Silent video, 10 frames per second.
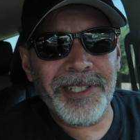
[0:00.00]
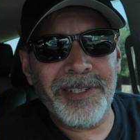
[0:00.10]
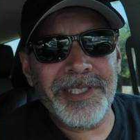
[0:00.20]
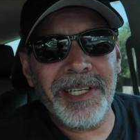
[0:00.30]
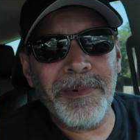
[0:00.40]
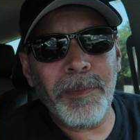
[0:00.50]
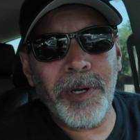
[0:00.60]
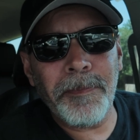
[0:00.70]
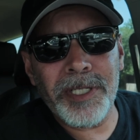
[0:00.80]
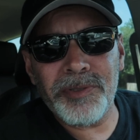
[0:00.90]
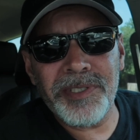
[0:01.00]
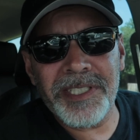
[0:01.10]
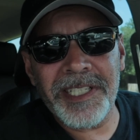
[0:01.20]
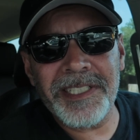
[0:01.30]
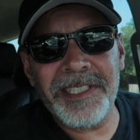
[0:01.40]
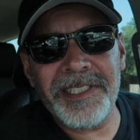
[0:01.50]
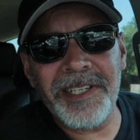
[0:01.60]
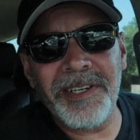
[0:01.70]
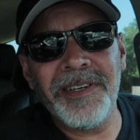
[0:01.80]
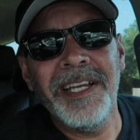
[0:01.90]
gonna go see him at Burn Pits 360,
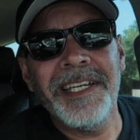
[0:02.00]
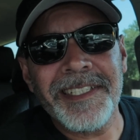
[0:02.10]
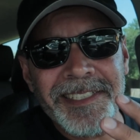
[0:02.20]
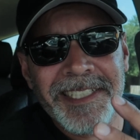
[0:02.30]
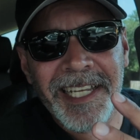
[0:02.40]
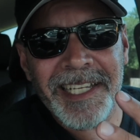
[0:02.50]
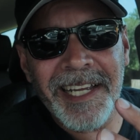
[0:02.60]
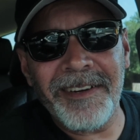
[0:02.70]
so let's check it